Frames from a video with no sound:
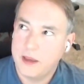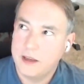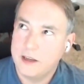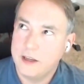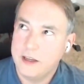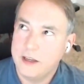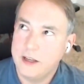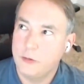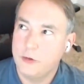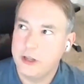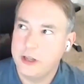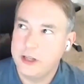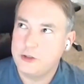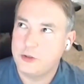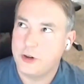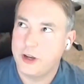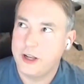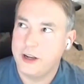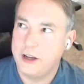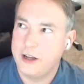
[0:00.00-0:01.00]
really
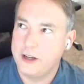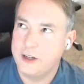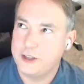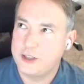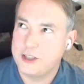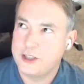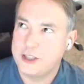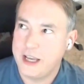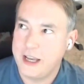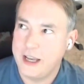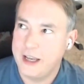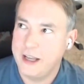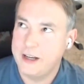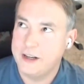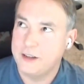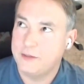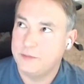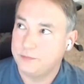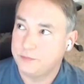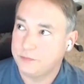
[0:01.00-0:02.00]
try to
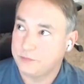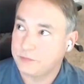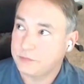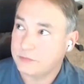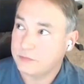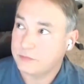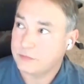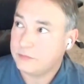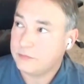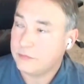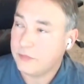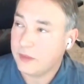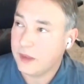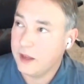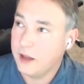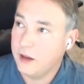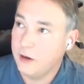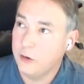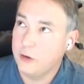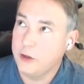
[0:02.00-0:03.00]
understand
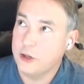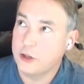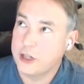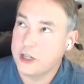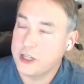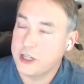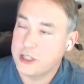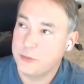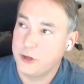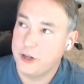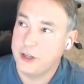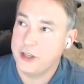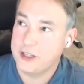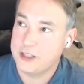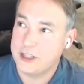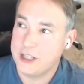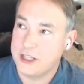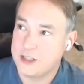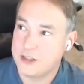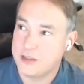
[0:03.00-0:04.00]
your customer in the
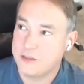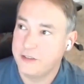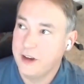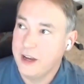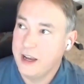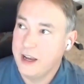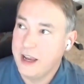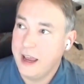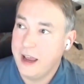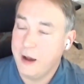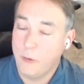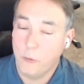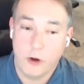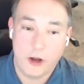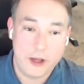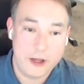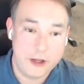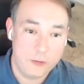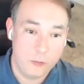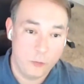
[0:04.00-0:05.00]
sense of
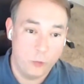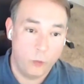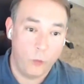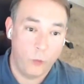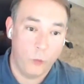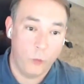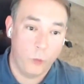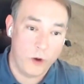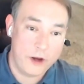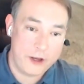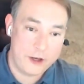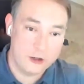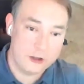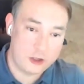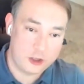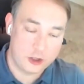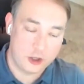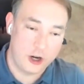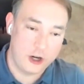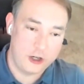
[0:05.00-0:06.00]
what you're
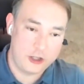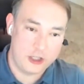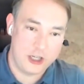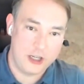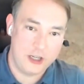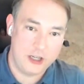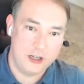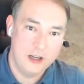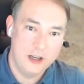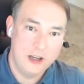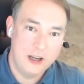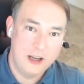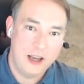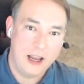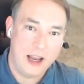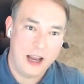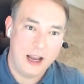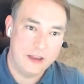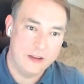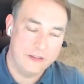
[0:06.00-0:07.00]
charging
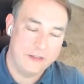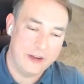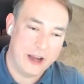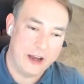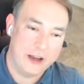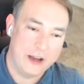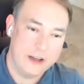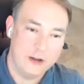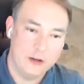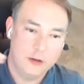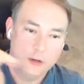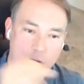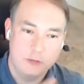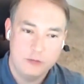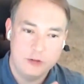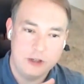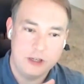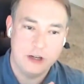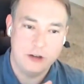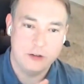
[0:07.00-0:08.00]
and the value,
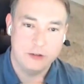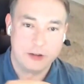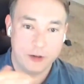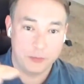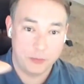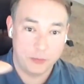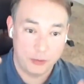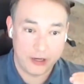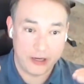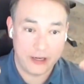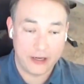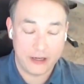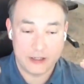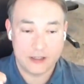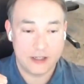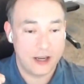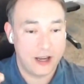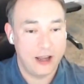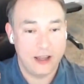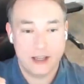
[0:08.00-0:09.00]
they're bringing. Because
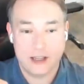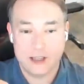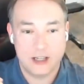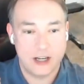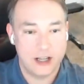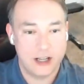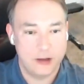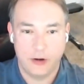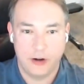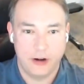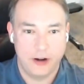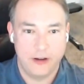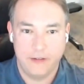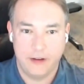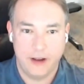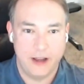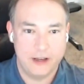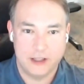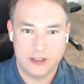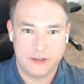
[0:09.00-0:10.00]
that's another one where
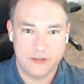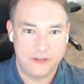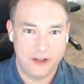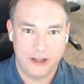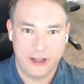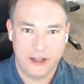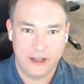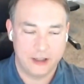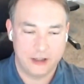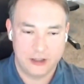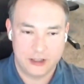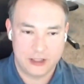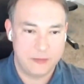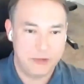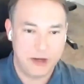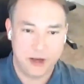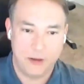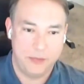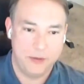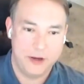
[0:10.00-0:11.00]
I just feel like there's some
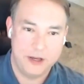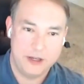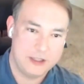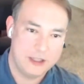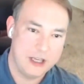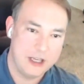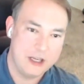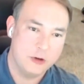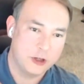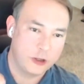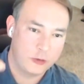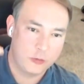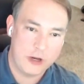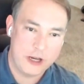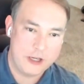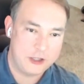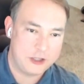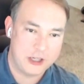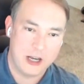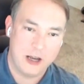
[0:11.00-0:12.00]
companies, they do a
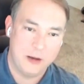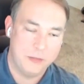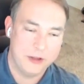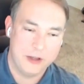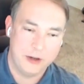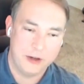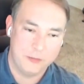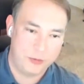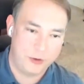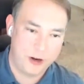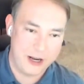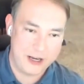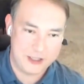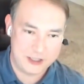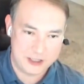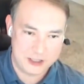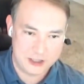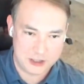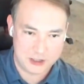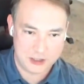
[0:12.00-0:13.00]
great job, but they're
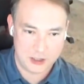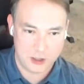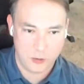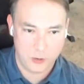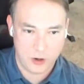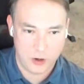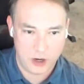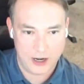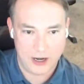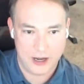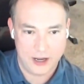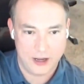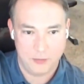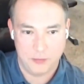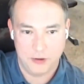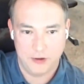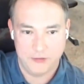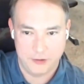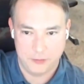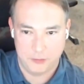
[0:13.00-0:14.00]
priced so high
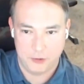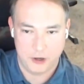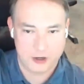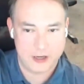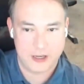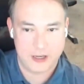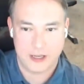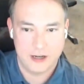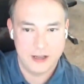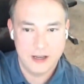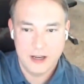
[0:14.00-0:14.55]
above the market